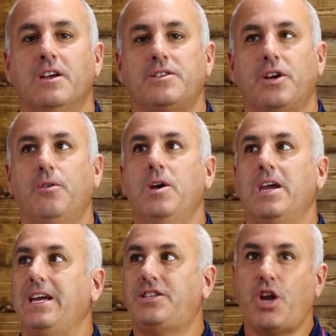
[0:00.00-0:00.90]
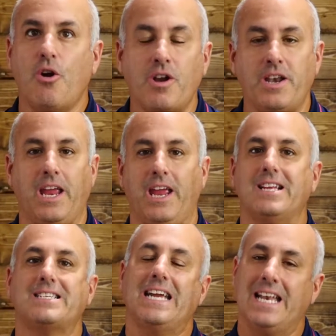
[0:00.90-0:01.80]
So eternity
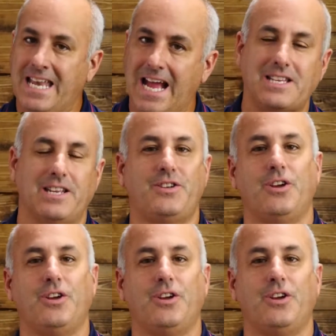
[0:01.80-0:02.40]
is connected